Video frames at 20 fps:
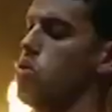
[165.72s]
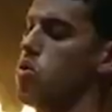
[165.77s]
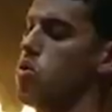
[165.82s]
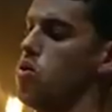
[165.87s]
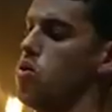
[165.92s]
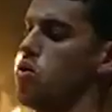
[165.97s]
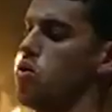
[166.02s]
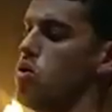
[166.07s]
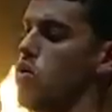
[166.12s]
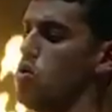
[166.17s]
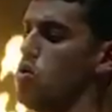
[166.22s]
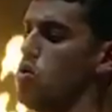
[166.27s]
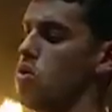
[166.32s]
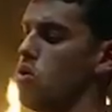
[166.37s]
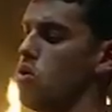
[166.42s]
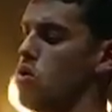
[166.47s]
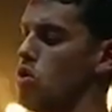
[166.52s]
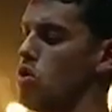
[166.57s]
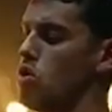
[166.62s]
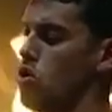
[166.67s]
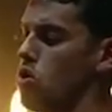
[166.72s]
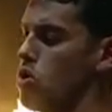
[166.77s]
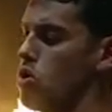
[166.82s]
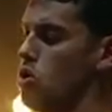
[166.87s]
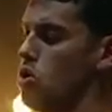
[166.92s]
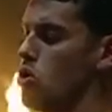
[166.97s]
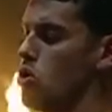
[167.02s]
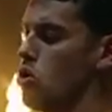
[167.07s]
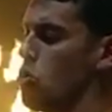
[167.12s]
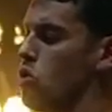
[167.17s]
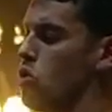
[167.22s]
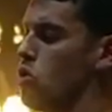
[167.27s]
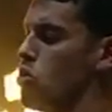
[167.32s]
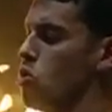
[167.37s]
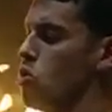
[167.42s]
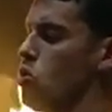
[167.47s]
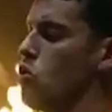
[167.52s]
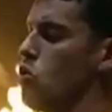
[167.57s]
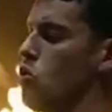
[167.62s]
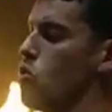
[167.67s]

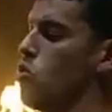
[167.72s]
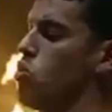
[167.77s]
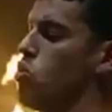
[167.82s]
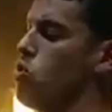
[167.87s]
No one is speaking in this clip.